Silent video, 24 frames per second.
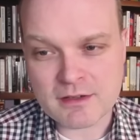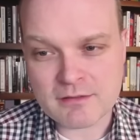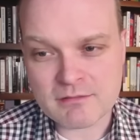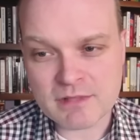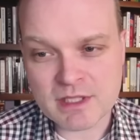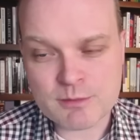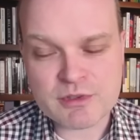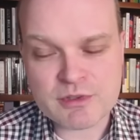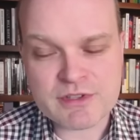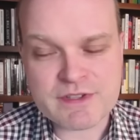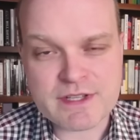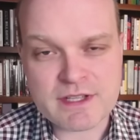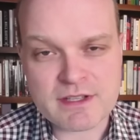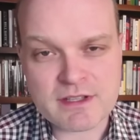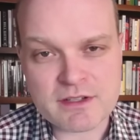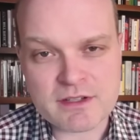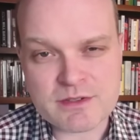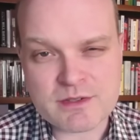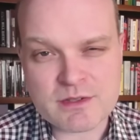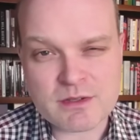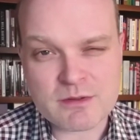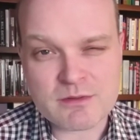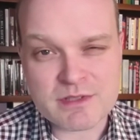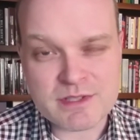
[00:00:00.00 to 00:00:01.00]
Liberals and the
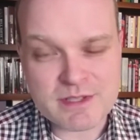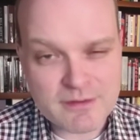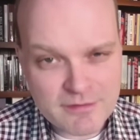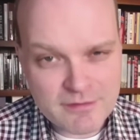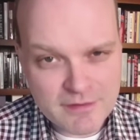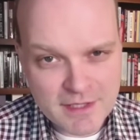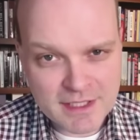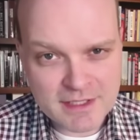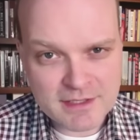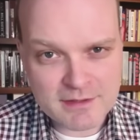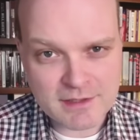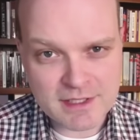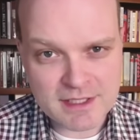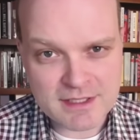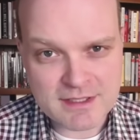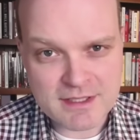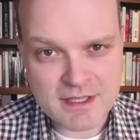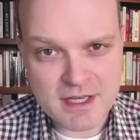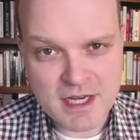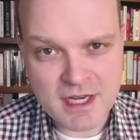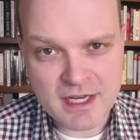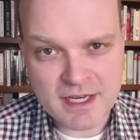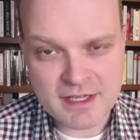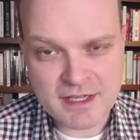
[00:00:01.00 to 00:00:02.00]
Conservatives effectively
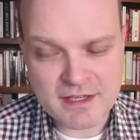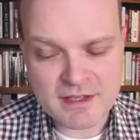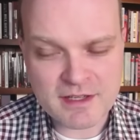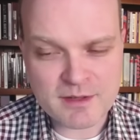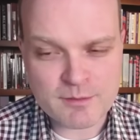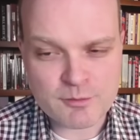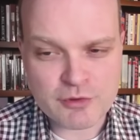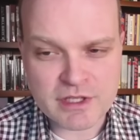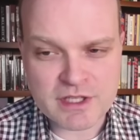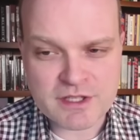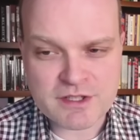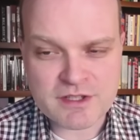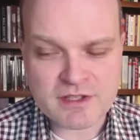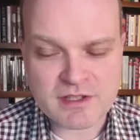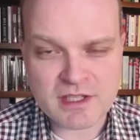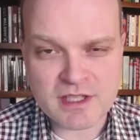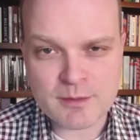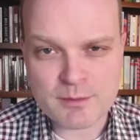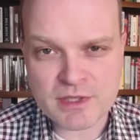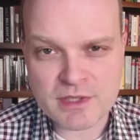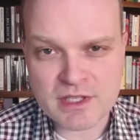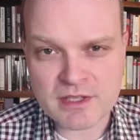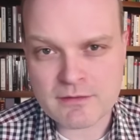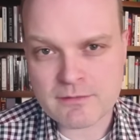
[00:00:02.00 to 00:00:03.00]
tied in British
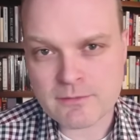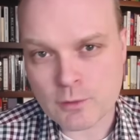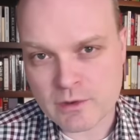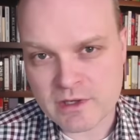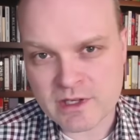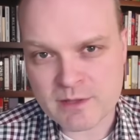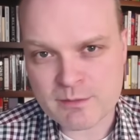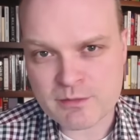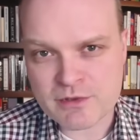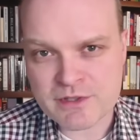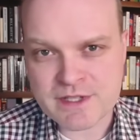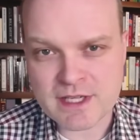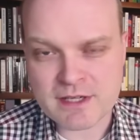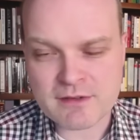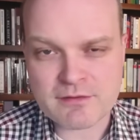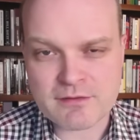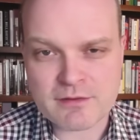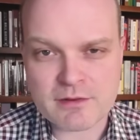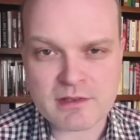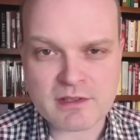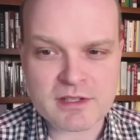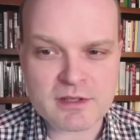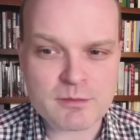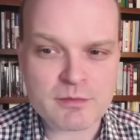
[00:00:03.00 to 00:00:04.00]
Columbia, 40% for
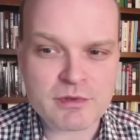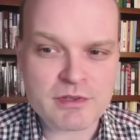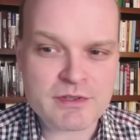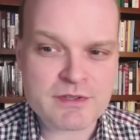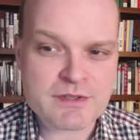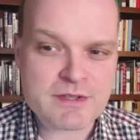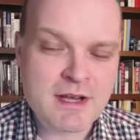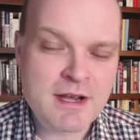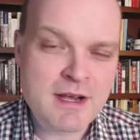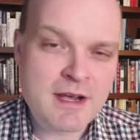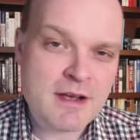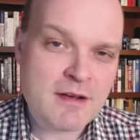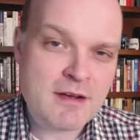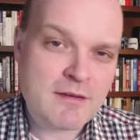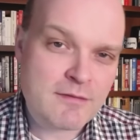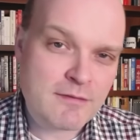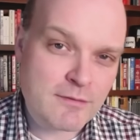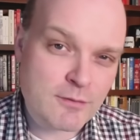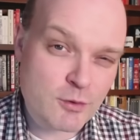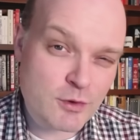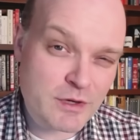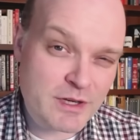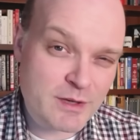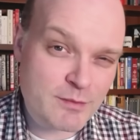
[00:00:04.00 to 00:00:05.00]
the Liberals,
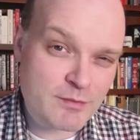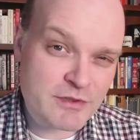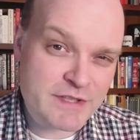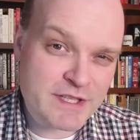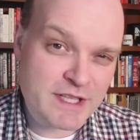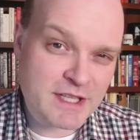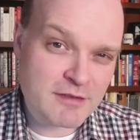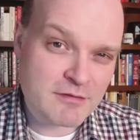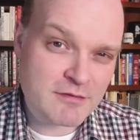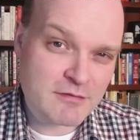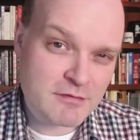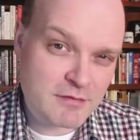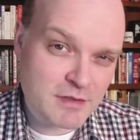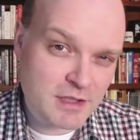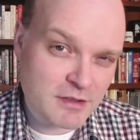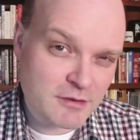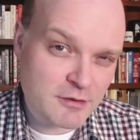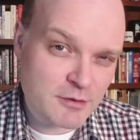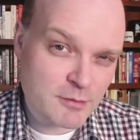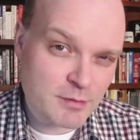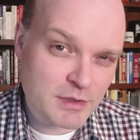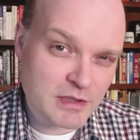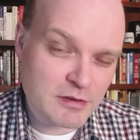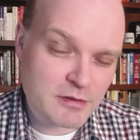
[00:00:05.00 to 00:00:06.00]
40%, a
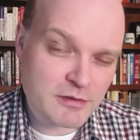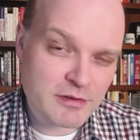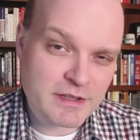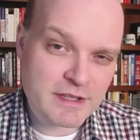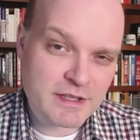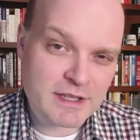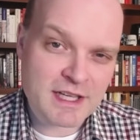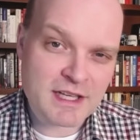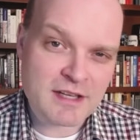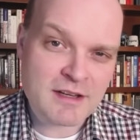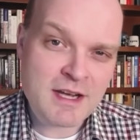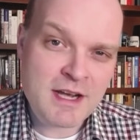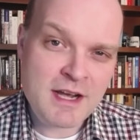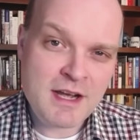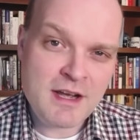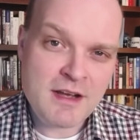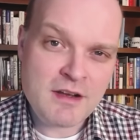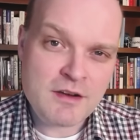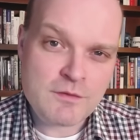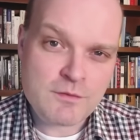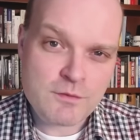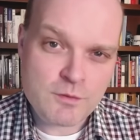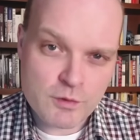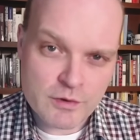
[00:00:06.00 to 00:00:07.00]
little bit lower than that,
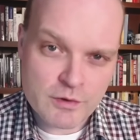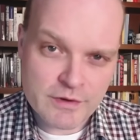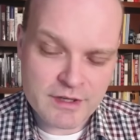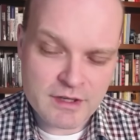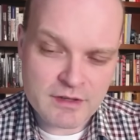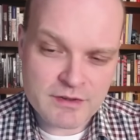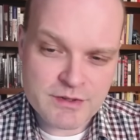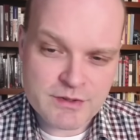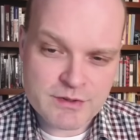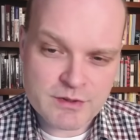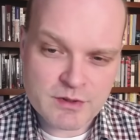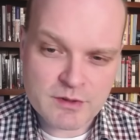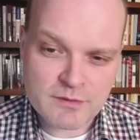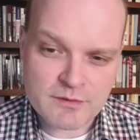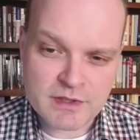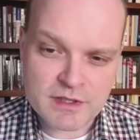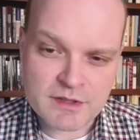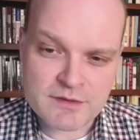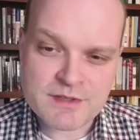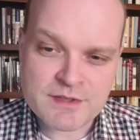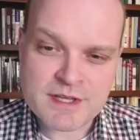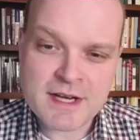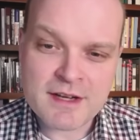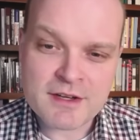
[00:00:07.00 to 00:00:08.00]
for the
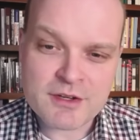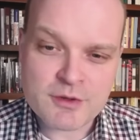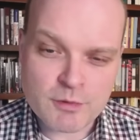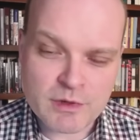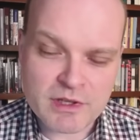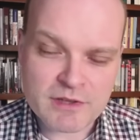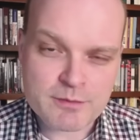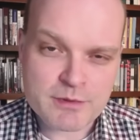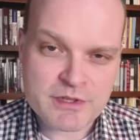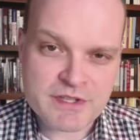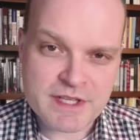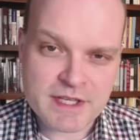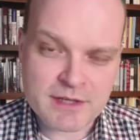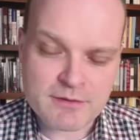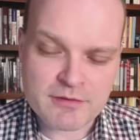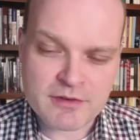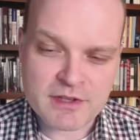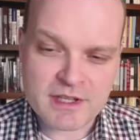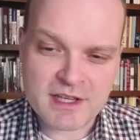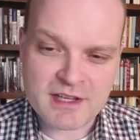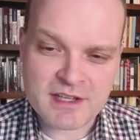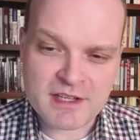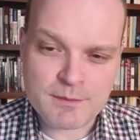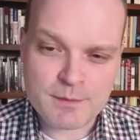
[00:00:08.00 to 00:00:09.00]
Conservatives, 12% for
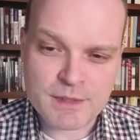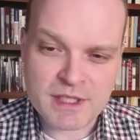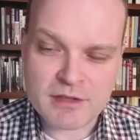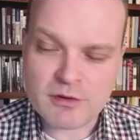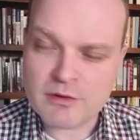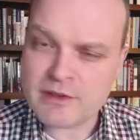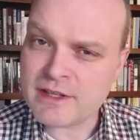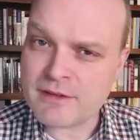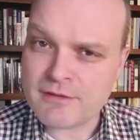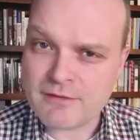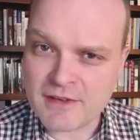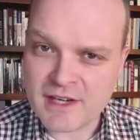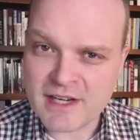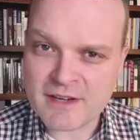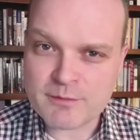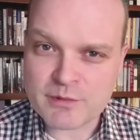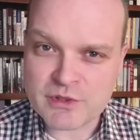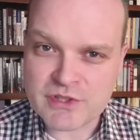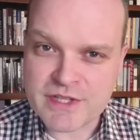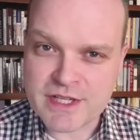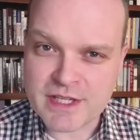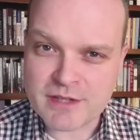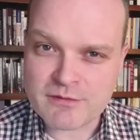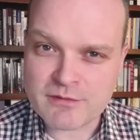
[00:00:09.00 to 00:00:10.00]
the NDP, and only
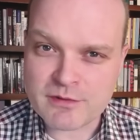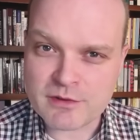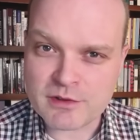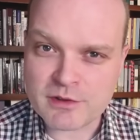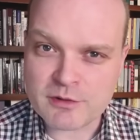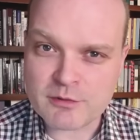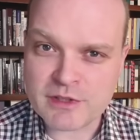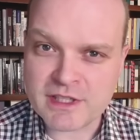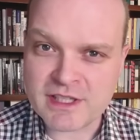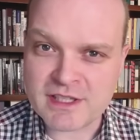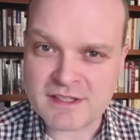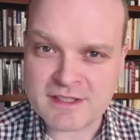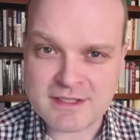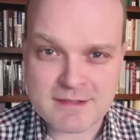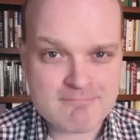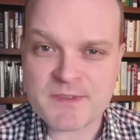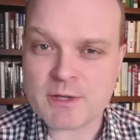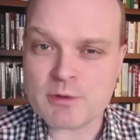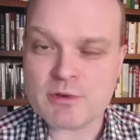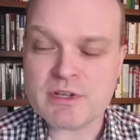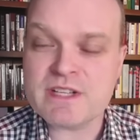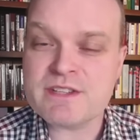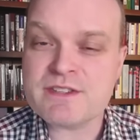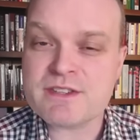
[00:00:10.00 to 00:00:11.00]
5% for the Greens.
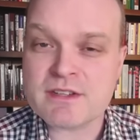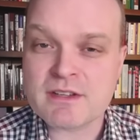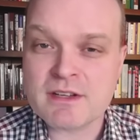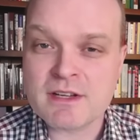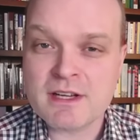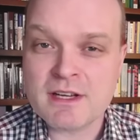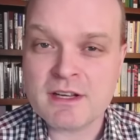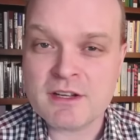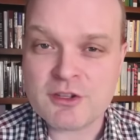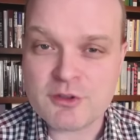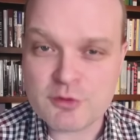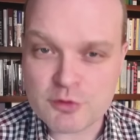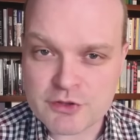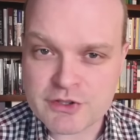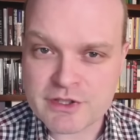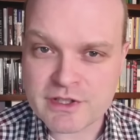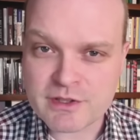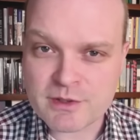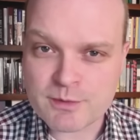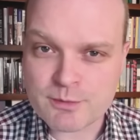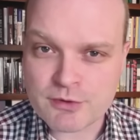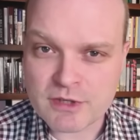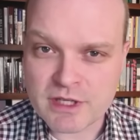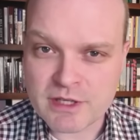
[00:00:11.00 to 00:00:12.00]
Greens usually do
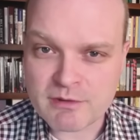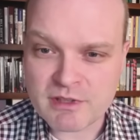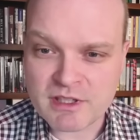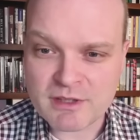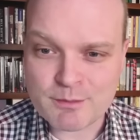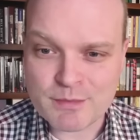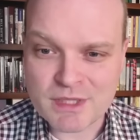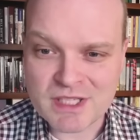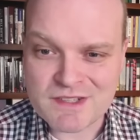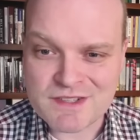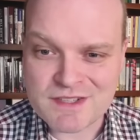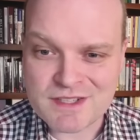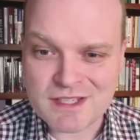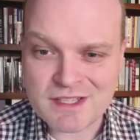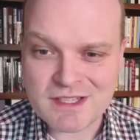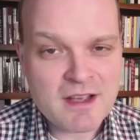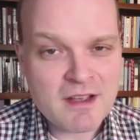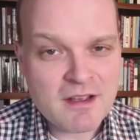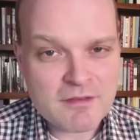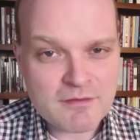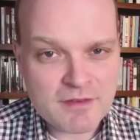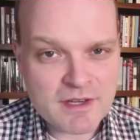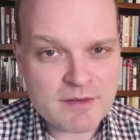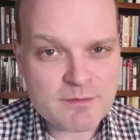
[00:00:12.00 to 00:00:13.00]
pretty well in BC.
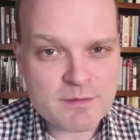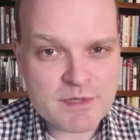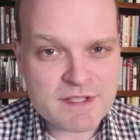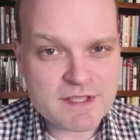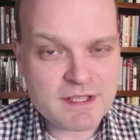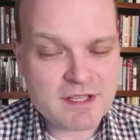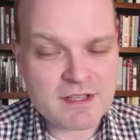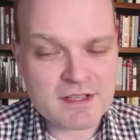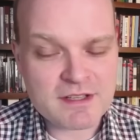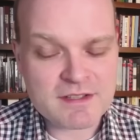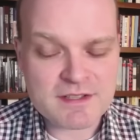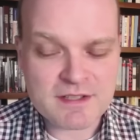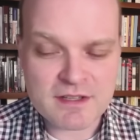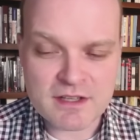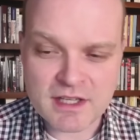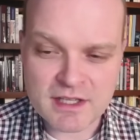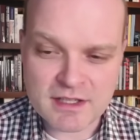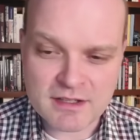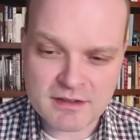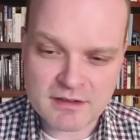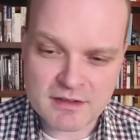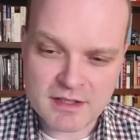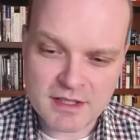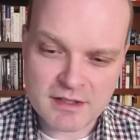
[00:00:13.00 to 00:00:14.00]
5% is
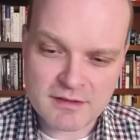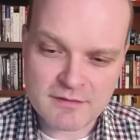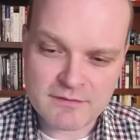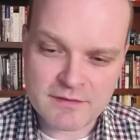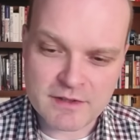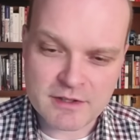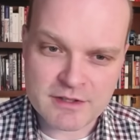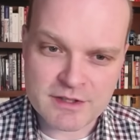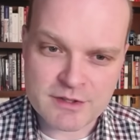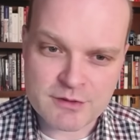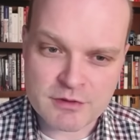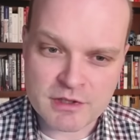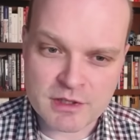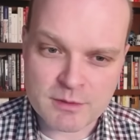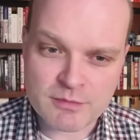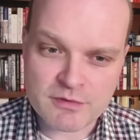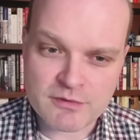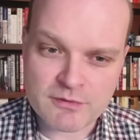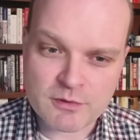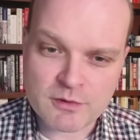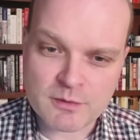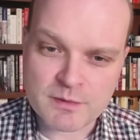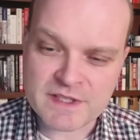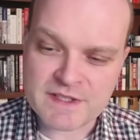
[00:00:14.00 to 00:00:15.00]
not a very strong
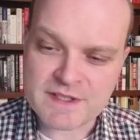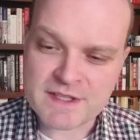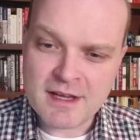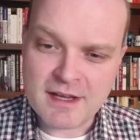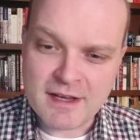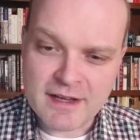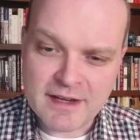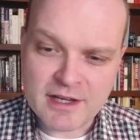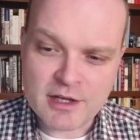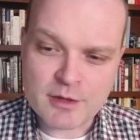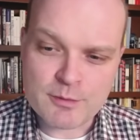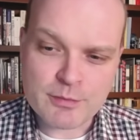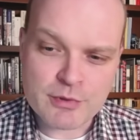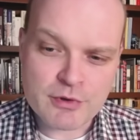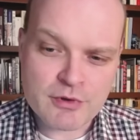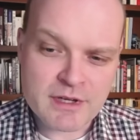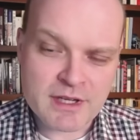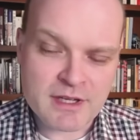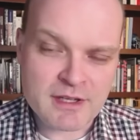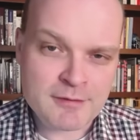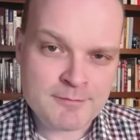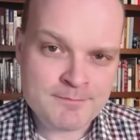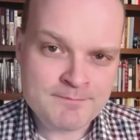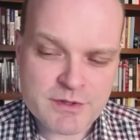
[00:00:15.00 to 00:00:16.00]
performance. In
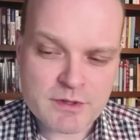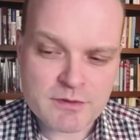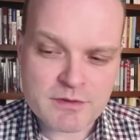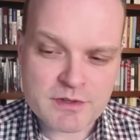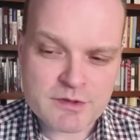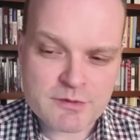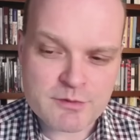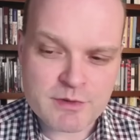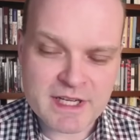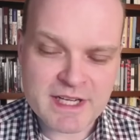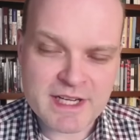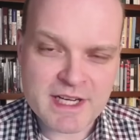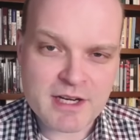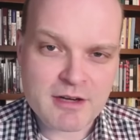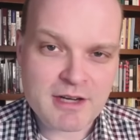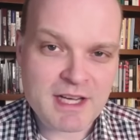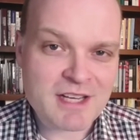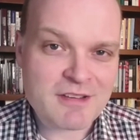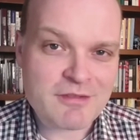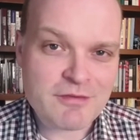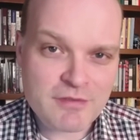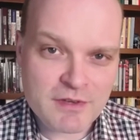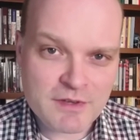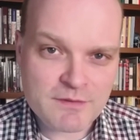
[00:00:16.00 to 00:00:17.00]
Alberta, Conservatives right now at
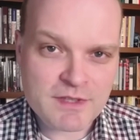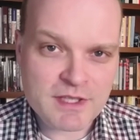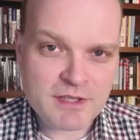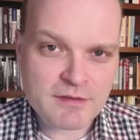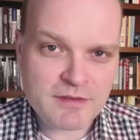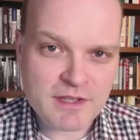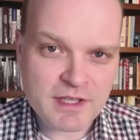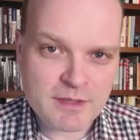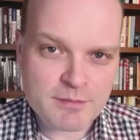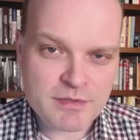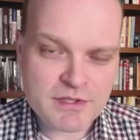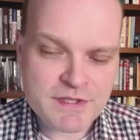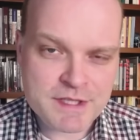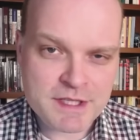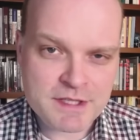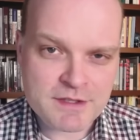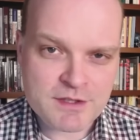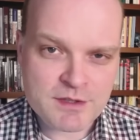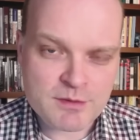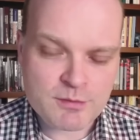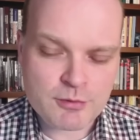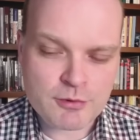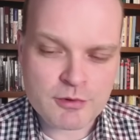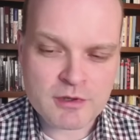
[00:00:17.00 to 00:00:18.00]
55%
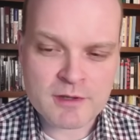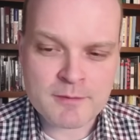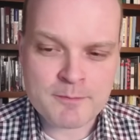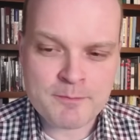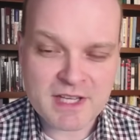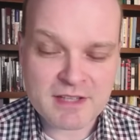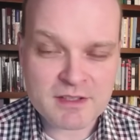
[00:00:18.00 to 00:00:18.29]
support.